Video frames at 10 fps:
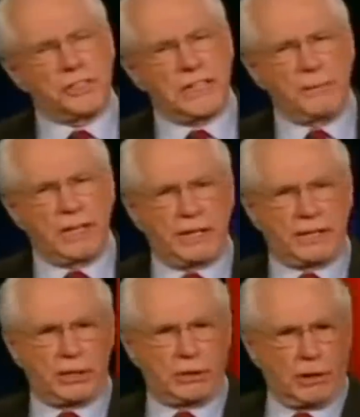know, the first time
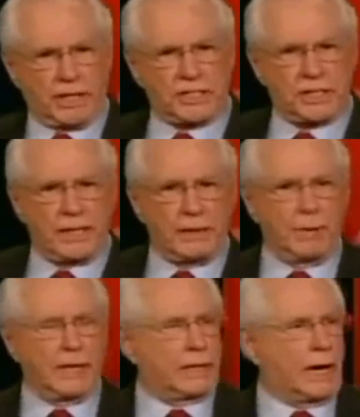you get there, you're all
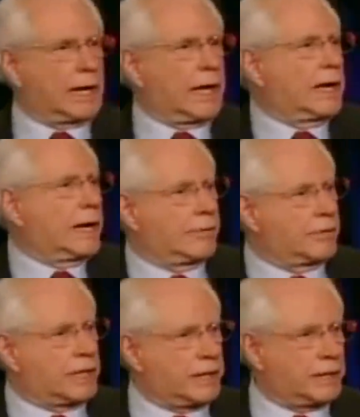excited. My God, how
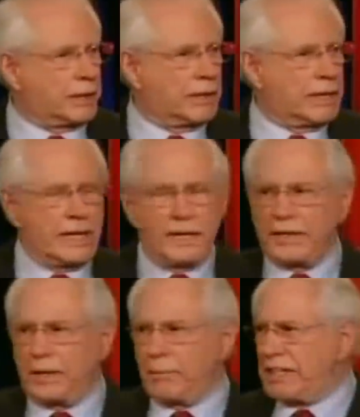did I ever get here?
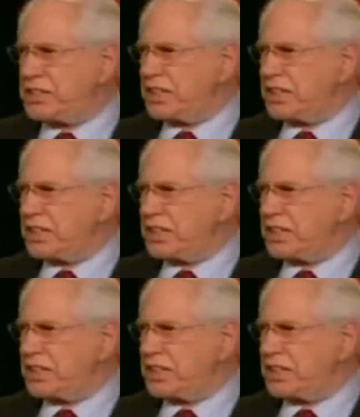Then